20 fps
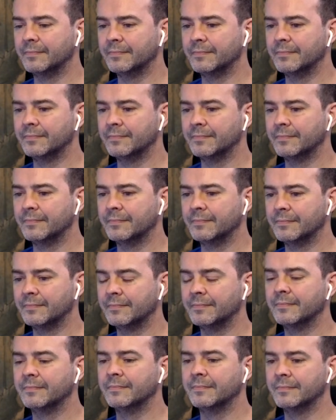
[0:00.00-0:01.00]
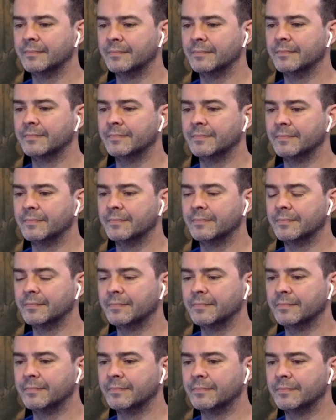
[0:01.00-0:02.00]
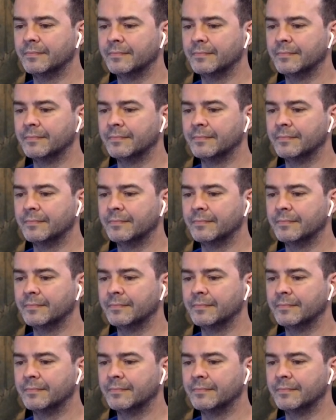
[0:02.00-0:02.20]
(silent)